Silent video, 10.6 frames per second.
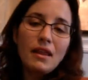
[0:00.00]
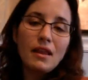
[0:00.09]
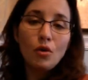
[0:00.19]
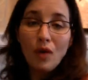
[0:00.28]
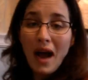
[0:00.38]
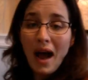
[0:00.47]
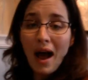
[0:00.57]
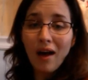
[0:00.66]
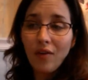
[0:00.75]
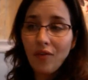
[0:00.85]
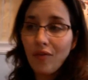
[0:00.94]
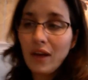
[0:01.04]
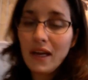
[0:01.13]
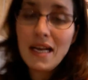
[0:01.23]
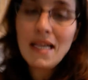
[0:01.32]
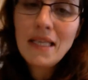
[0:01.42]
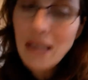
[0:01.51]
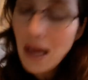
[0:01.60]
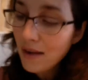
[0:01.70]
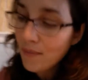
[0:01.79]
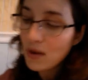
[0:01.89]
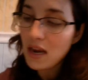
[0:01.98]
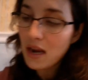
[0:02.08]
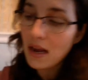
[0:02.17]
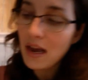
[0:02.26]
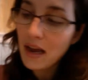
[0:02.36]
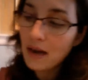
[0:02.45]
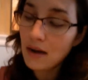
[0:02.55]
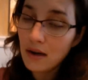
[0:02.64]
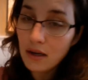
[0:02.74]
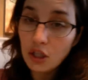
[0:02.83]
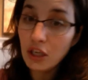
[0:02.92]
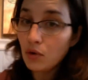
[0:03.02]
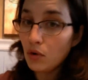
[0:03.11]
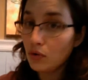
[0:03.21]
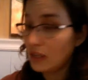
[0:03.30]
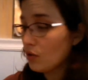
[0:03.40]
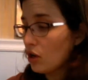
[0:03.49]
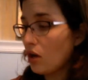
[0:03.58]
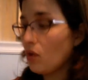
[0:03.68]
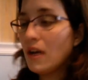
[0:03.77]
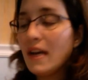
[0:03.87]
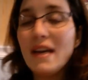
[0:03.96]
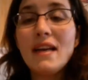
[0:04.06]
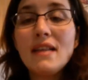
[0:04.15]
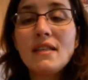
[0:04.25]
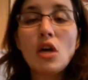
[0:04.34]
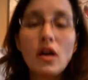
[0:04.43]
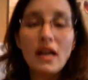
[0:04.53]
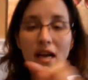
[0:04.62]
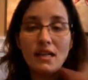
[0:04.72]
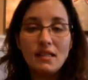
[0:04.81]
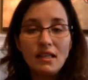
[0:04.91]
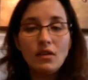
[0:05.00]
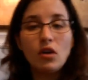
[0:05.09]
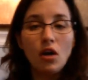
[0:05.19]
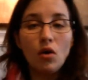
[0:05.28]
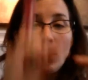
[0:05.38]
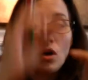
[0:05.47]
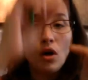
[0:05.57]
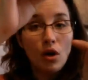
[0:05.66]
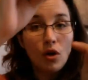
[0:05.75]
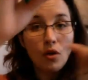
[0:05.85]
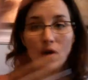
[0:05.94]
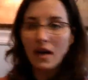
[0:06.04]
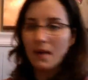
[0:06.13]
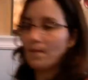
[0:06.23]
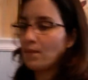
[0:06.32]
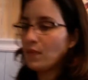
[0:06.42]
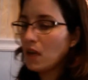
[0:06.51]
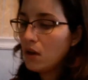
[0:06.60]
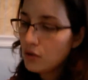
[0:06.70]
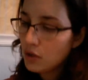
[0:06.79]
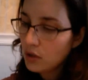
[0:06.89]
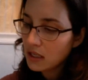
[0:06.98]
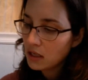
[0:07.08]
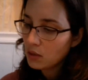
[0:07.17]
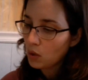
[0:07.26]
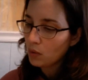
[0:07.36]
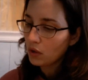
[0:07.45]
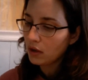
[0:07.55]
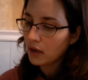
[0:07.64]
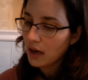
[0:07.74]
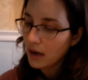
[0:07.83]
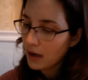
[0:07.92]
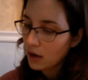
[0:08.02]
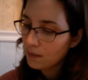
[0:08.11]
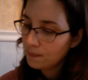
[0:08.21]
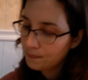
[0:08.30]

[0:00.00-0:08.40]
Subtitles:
the graph, instead of being at 0, 0, is starting at 0, 3. So this is what we're looking at here.